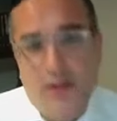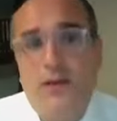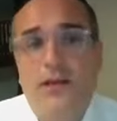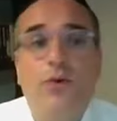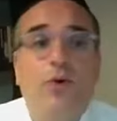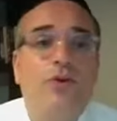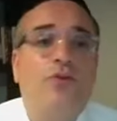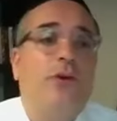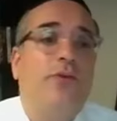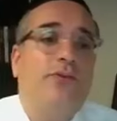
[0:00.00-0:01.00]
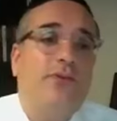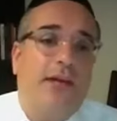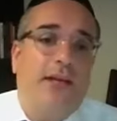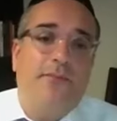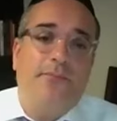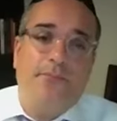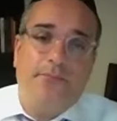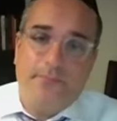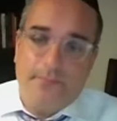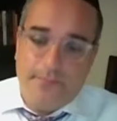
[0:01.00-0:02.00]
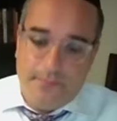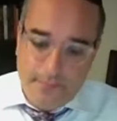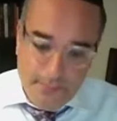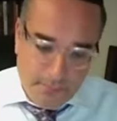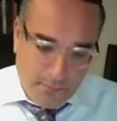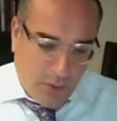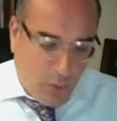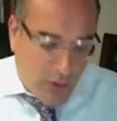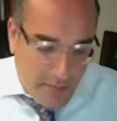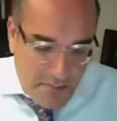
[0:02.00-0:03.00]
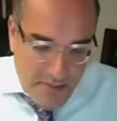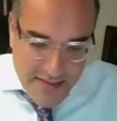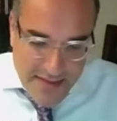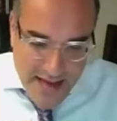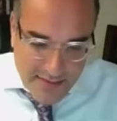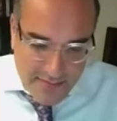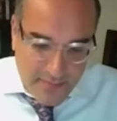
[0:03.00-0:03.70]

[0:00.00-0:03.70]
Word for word: In order to understand what I mean by that,